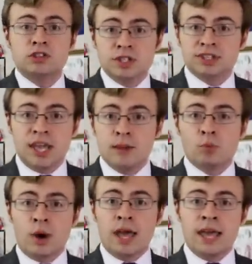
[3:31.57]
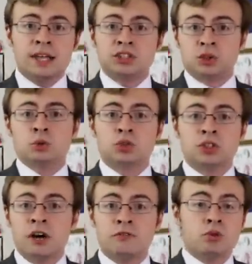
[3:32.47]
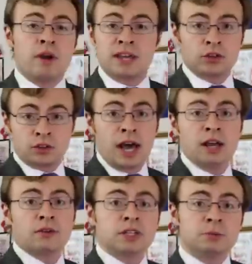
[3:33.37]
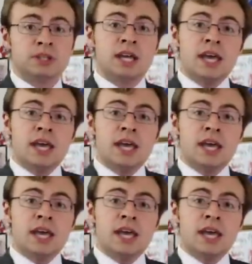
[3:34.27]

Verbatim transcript: the same way as soldiers of the regular line regiments,